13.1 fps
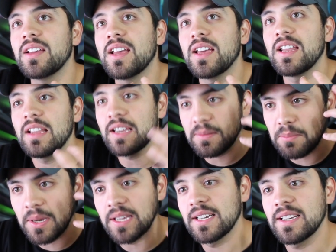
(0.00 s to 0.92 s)
and, like,
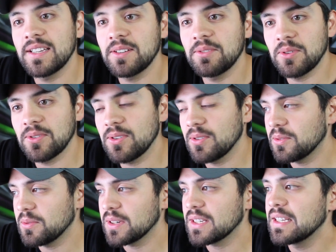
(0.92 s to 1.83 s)
my headache won't go
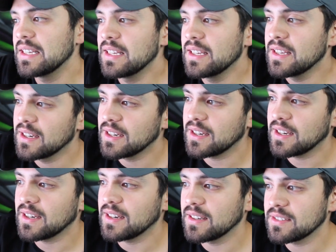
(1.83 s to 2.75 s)
away.
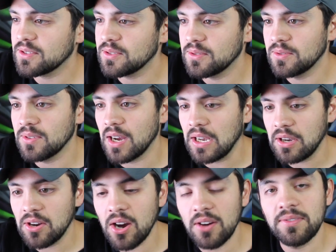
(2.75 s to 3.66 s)
So I
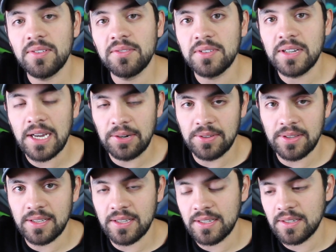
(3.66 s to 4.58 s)
cough every now
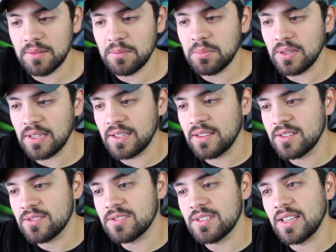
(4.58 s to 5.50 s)
and then, but like
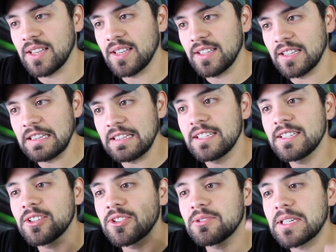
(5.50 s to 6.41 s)
there's a
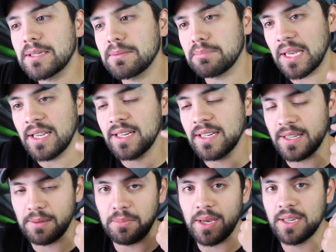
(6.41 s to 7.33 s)
lingering pain
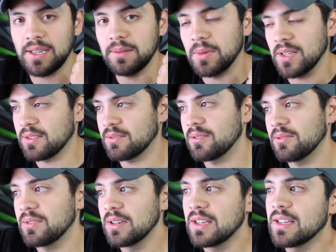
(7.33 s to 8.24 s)
in the back of my
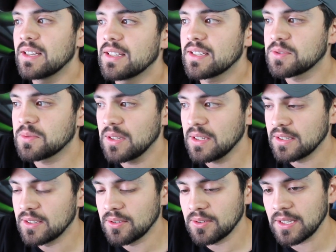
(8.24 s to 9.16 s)
throat that's
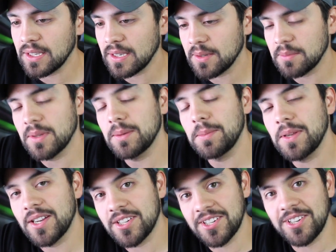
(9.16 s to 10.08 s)
really annoying.
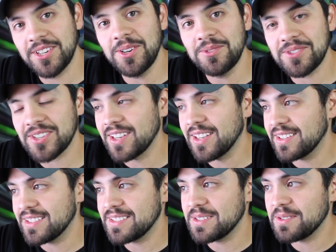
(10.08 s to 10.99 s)
Maybe I should go
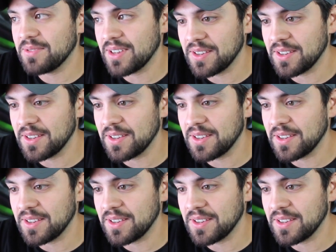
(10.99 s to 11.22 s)
check to see if I